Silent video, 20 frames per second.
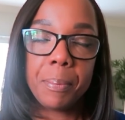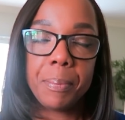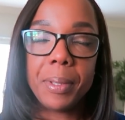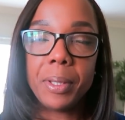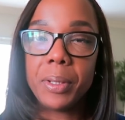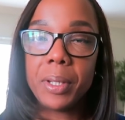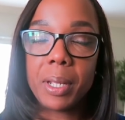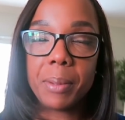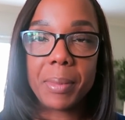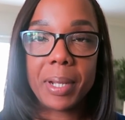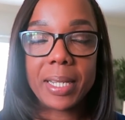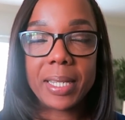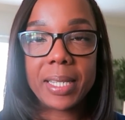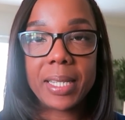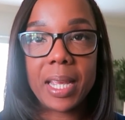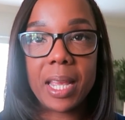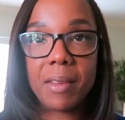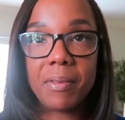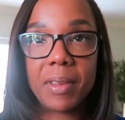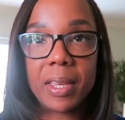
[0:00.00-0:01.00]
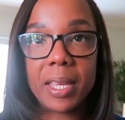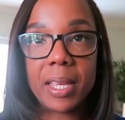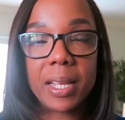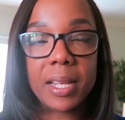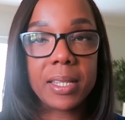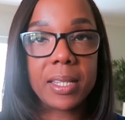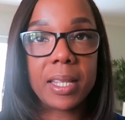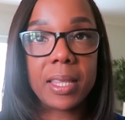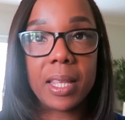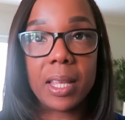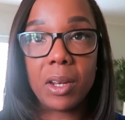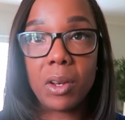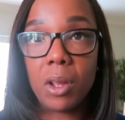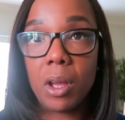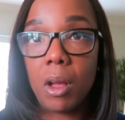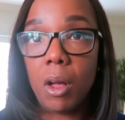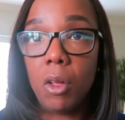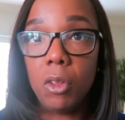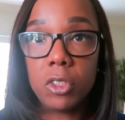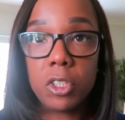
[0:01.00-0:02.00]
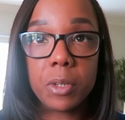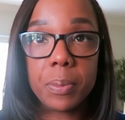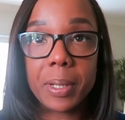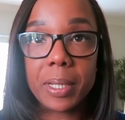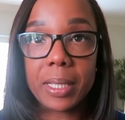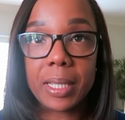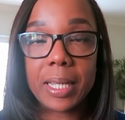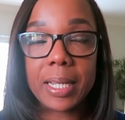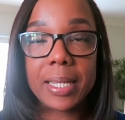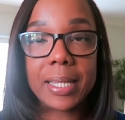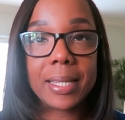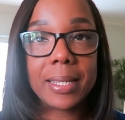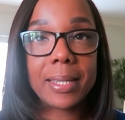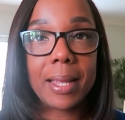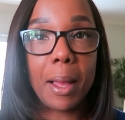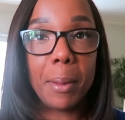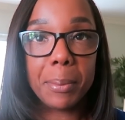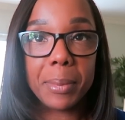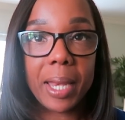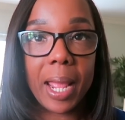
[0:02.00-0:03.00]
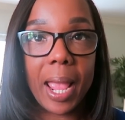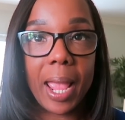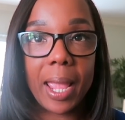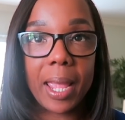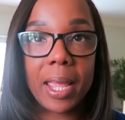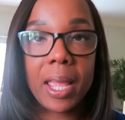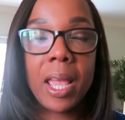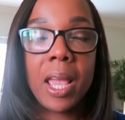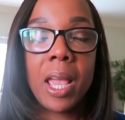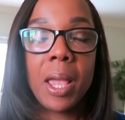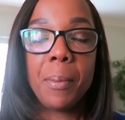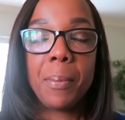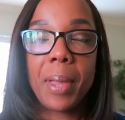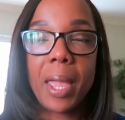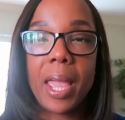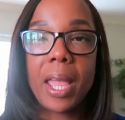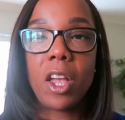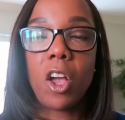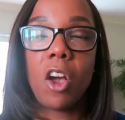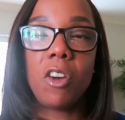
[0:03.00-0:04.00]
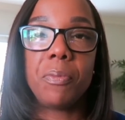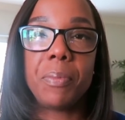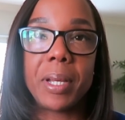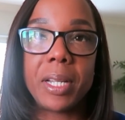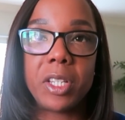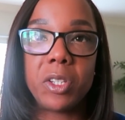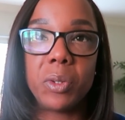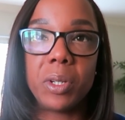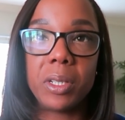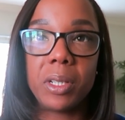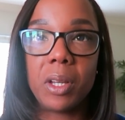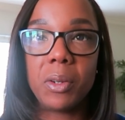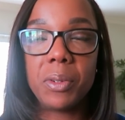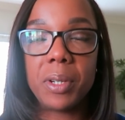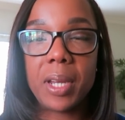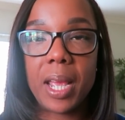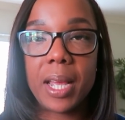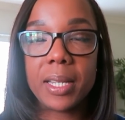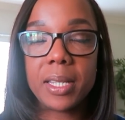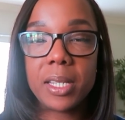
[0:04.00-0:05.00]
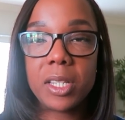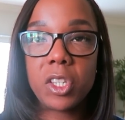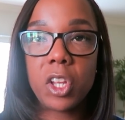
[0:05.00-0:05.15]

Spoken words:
building my savings, and then ultimately someday paying off my student loan debt.